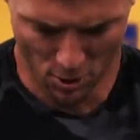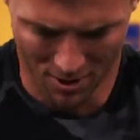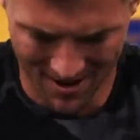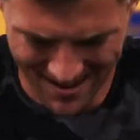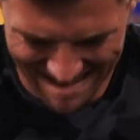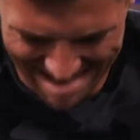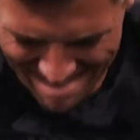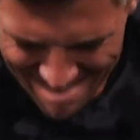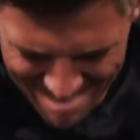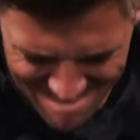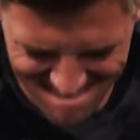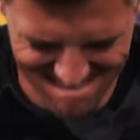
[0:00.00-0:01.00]
blood
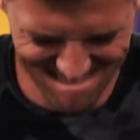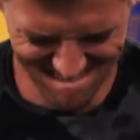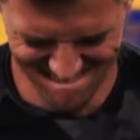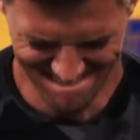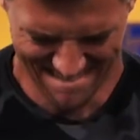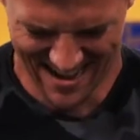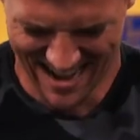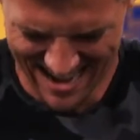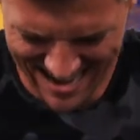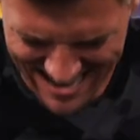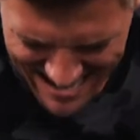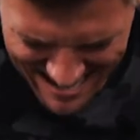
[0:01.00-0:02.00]
by
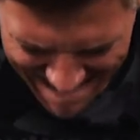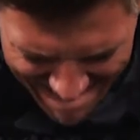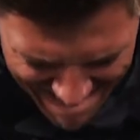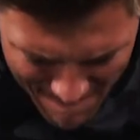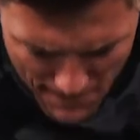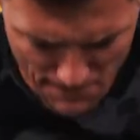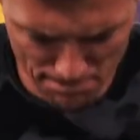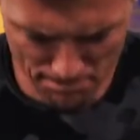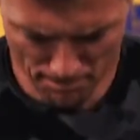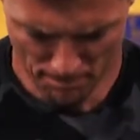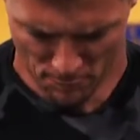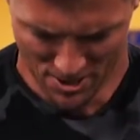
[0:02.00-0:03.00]
supersetting these
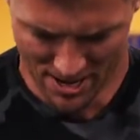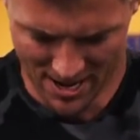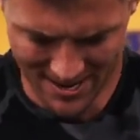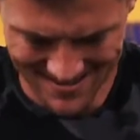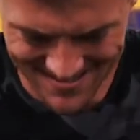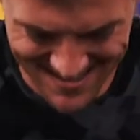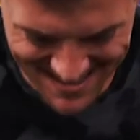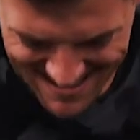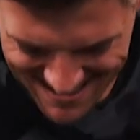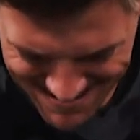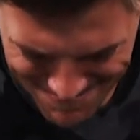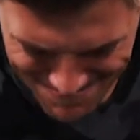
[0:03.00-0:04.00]
two movements,